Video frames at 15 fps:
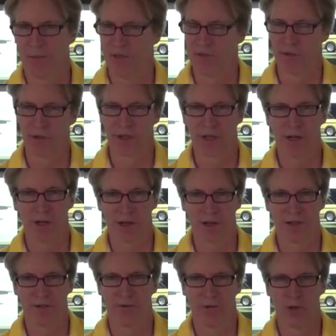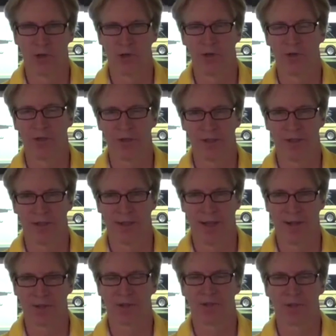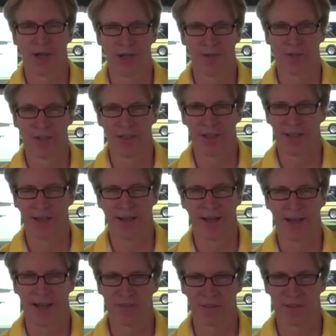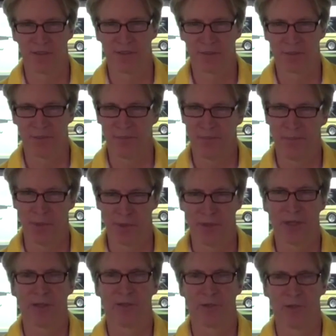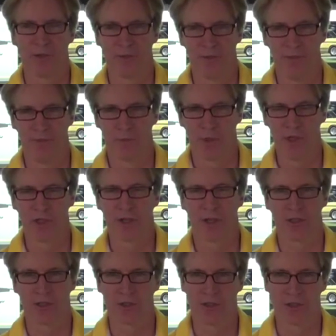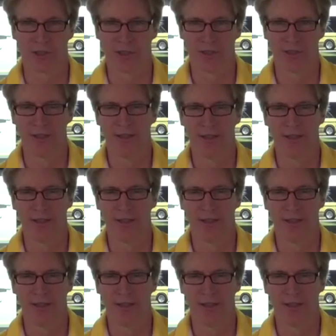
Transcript: before the car can roll out the driveway, I have to build that little precharge circuit